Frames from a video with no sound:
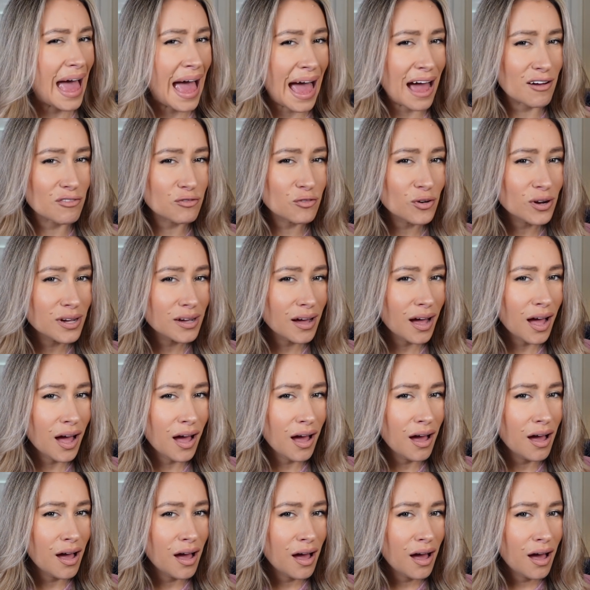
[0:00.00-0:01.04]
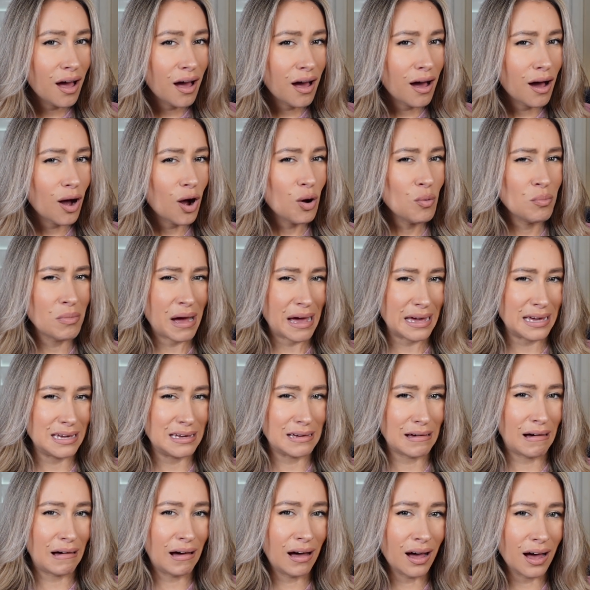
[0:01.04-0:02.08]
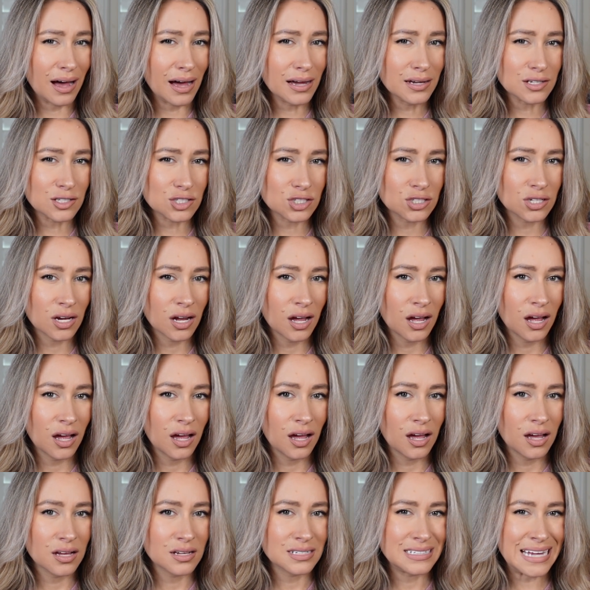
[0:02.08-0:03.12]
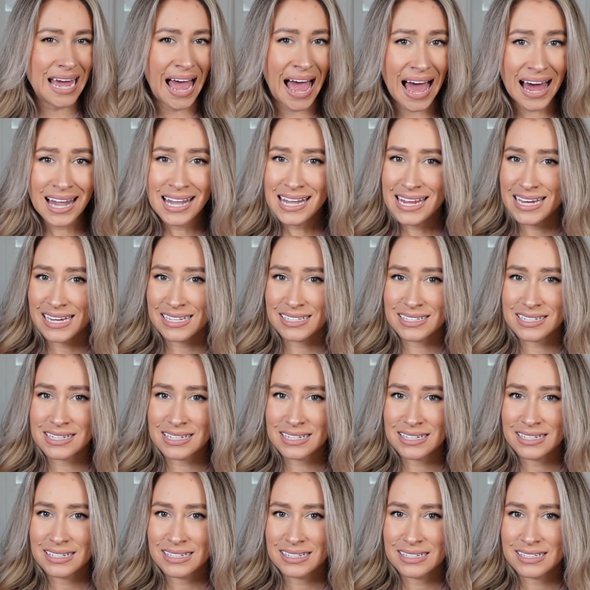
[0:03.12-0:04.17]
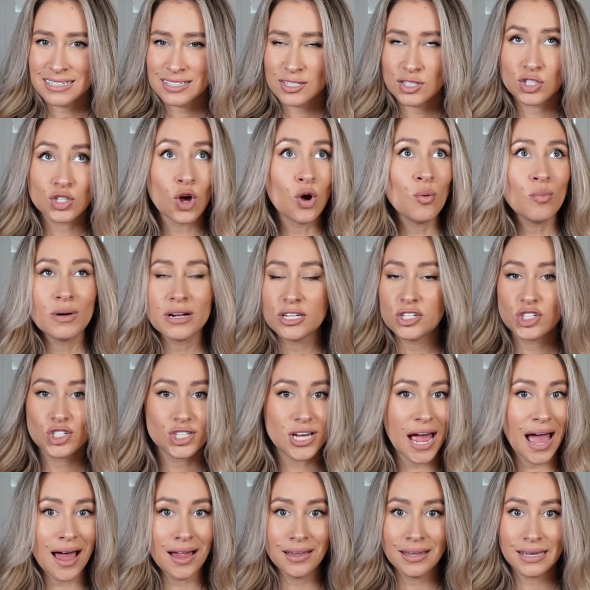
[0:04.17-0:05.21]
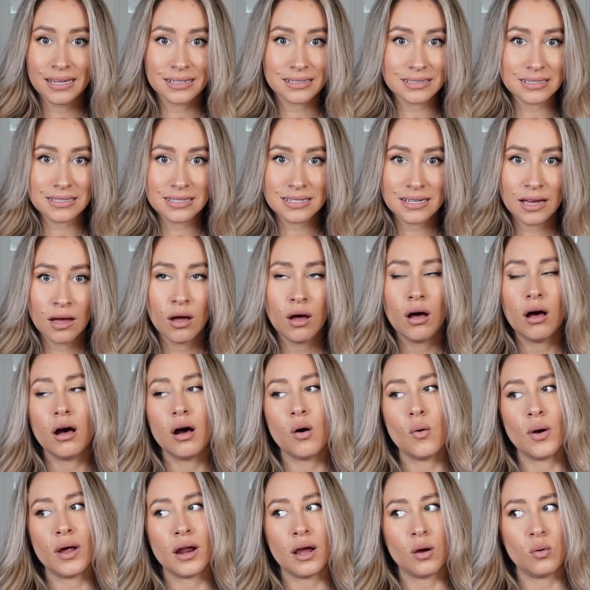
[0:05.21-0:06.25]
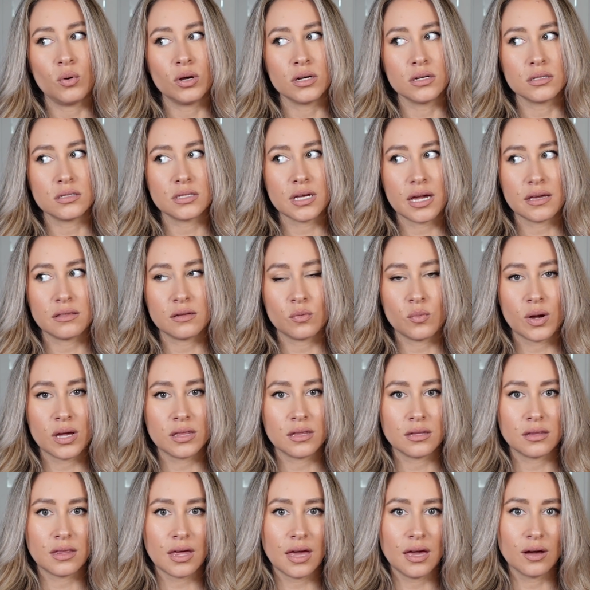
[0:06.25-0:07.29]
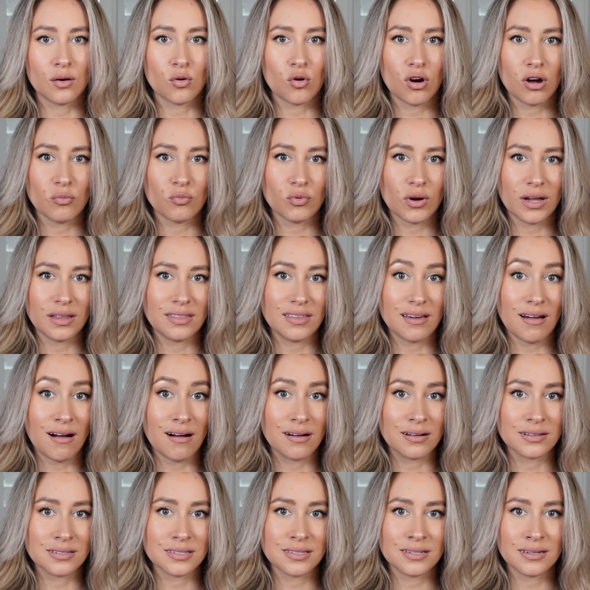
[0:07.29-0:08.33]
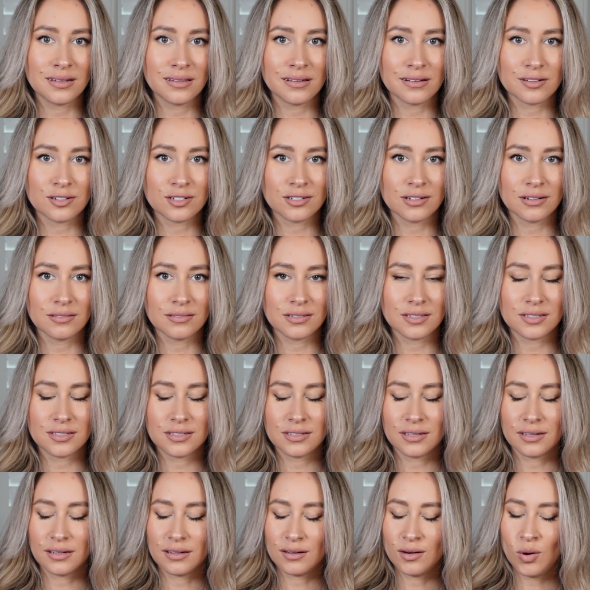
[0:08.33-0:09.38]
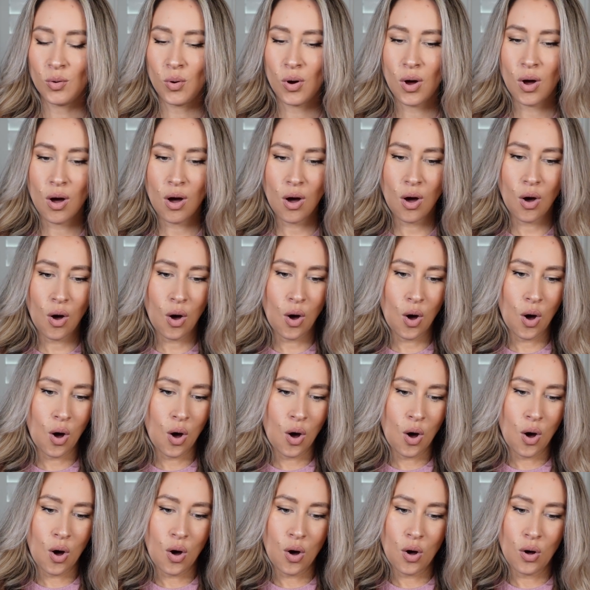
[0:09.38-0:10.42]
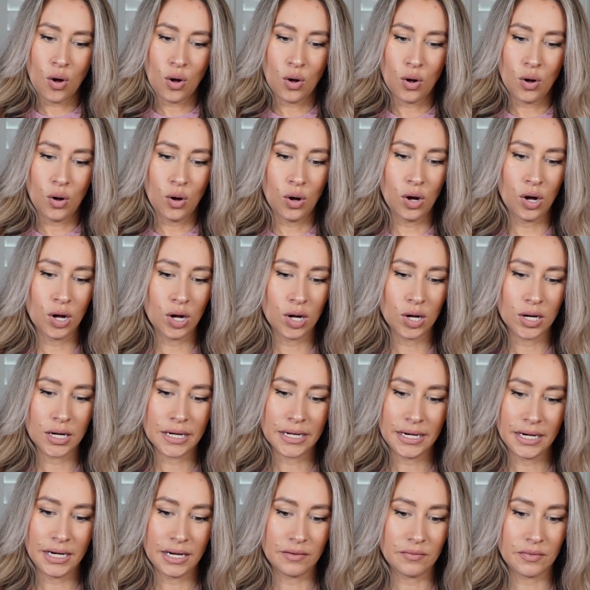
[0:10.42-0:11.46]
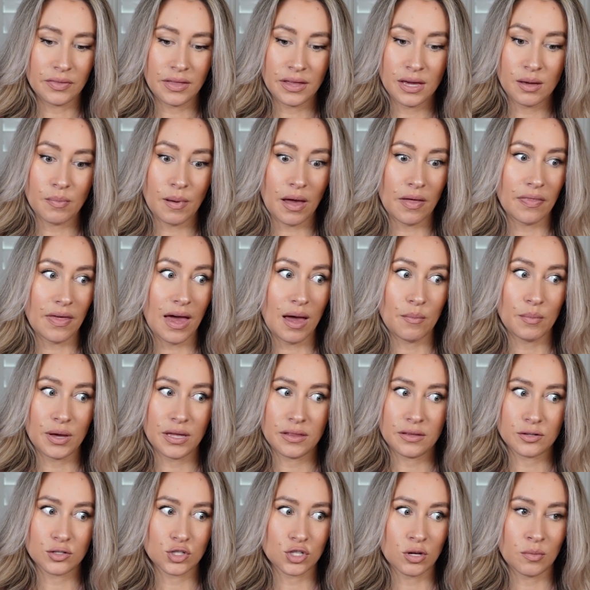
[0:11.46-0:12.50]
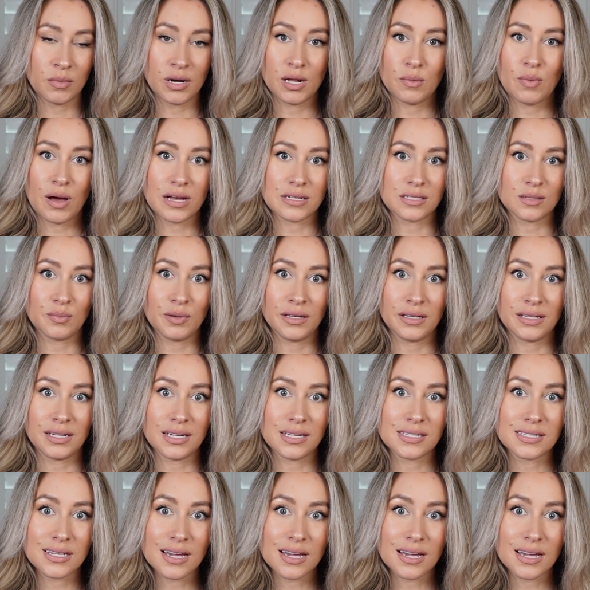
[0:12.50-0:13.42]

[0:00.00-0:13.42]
Africa, oh my gosh, talent, so much talent. Oh, and I will say the way that they incorporate the arts into their shows too. I didn't even think about that, but there's so many possibilities